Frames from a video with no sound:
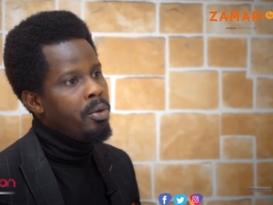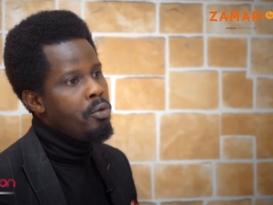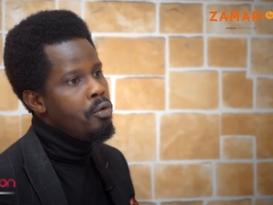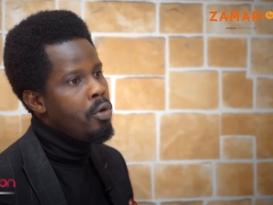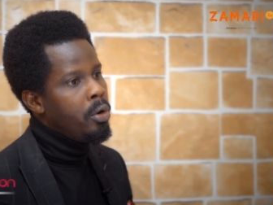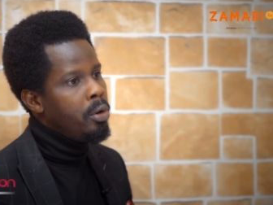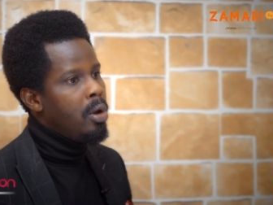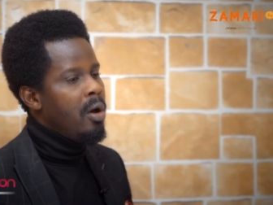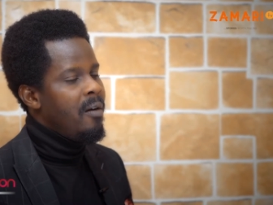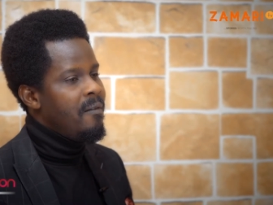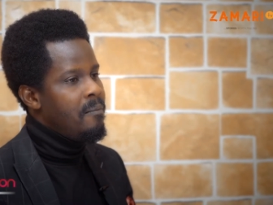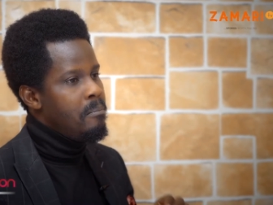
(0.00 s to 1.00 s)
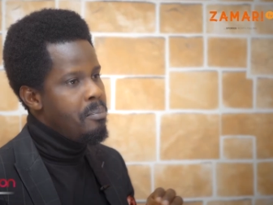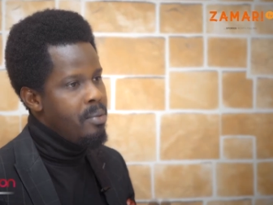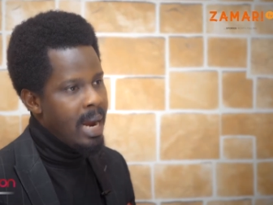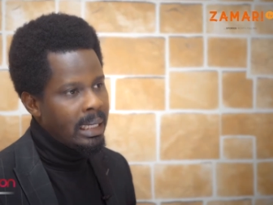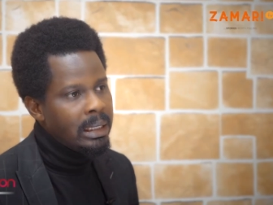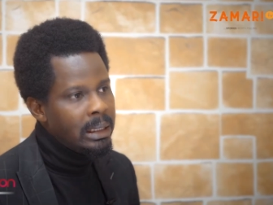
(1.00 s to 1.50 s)
the role of
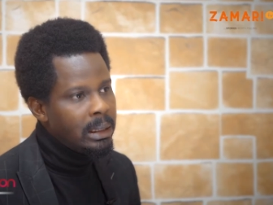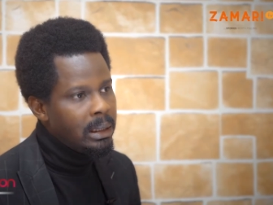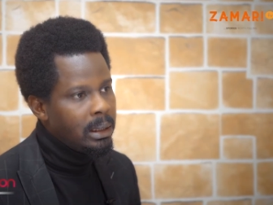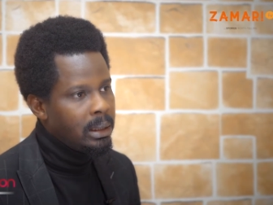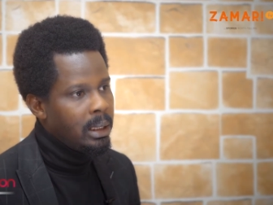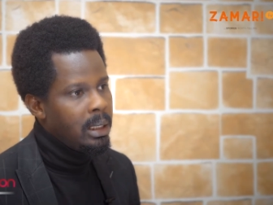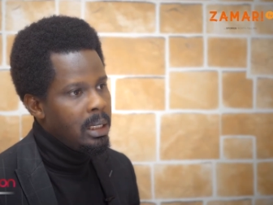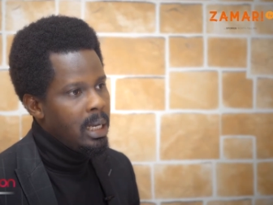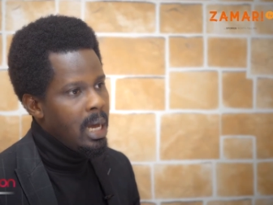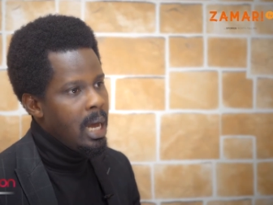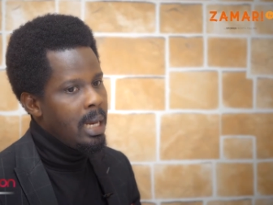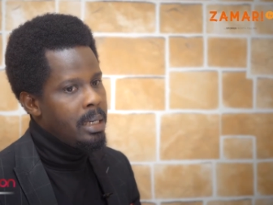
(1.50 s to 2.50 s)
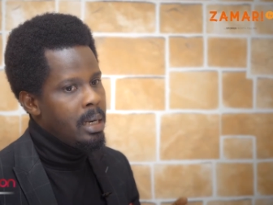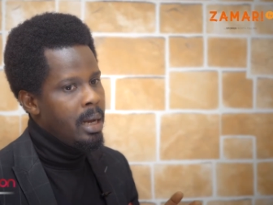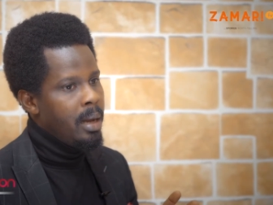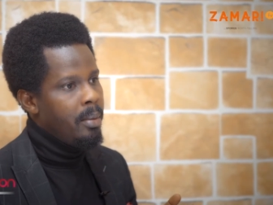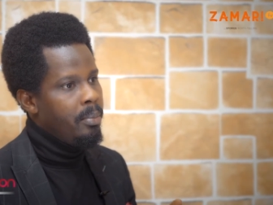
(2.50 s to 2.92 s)
branding and